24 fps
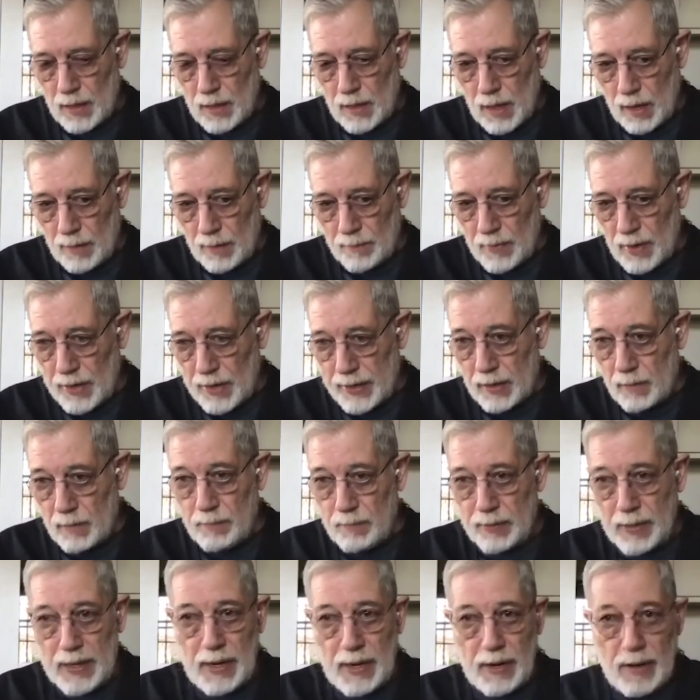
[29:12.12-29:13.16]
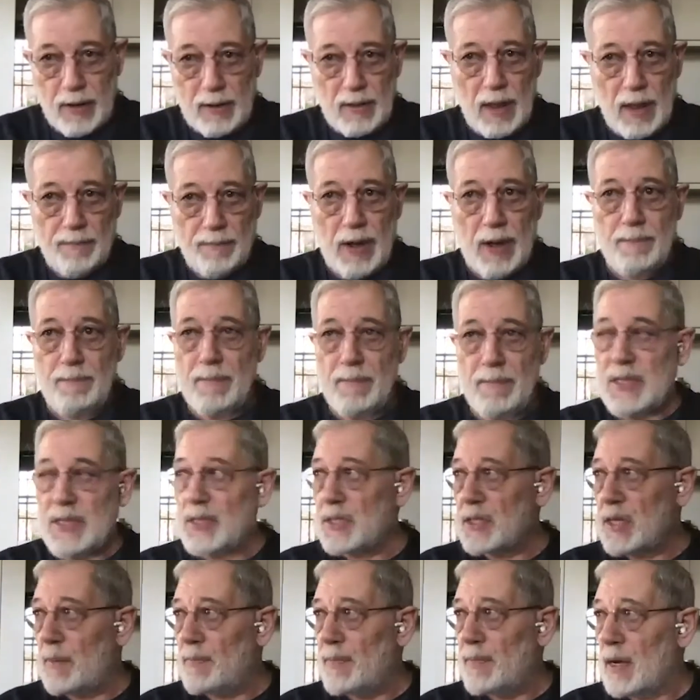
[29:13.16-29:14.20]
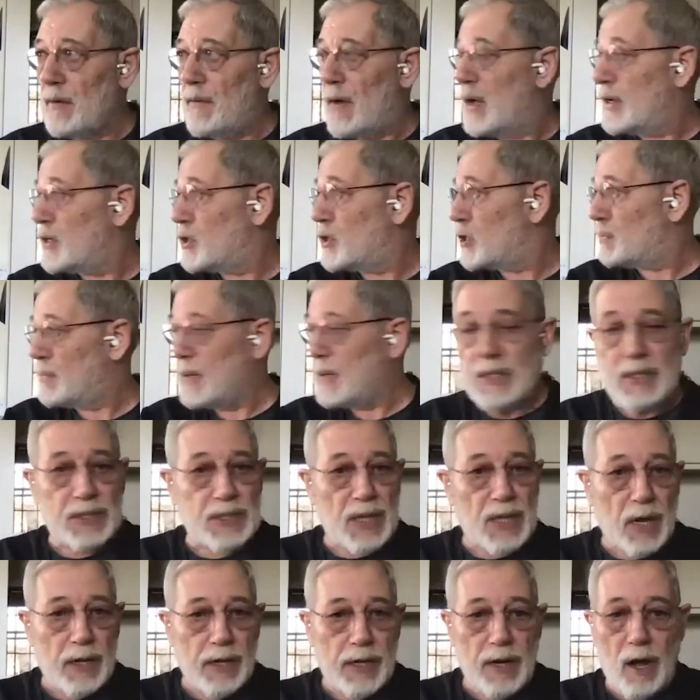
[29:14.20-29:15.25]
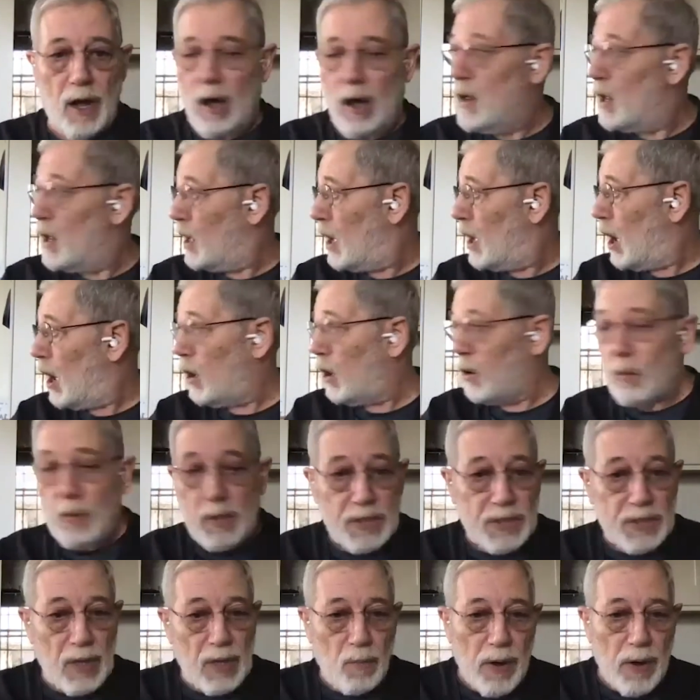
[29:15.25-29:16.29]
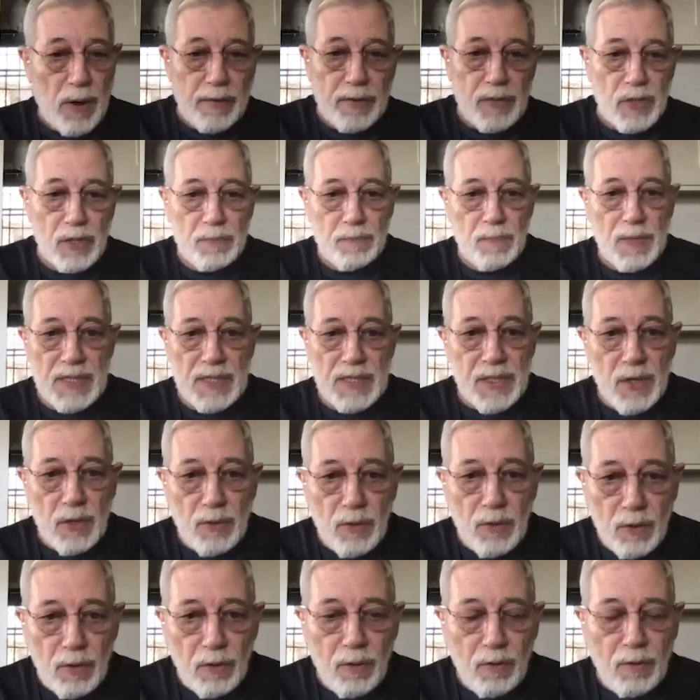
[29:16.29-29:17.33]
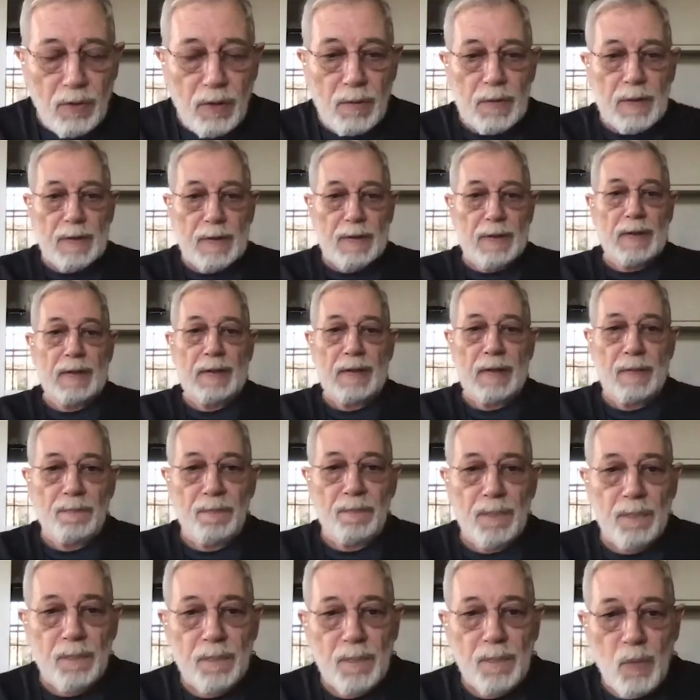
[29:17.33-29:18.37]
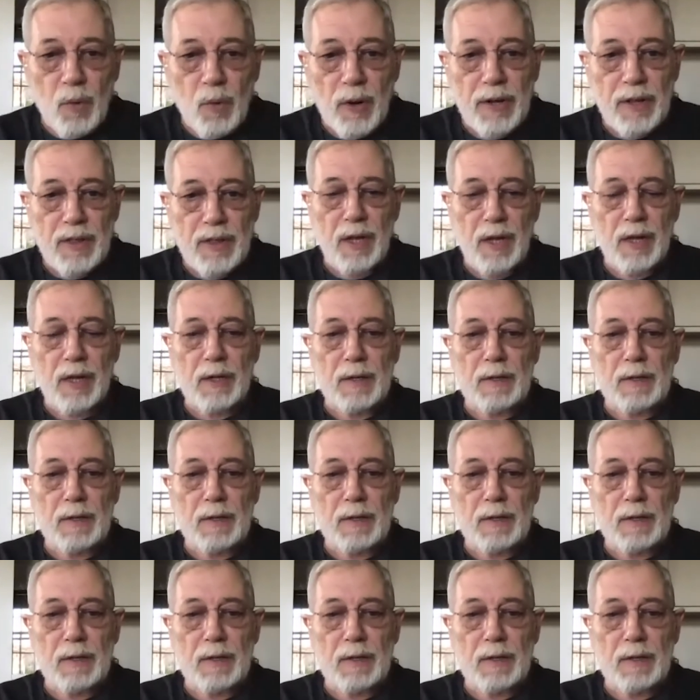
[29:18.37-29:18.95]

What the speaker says: Have I missed something? Have I just been stuck in a hole somewhere and just missed it all? Or what do you think?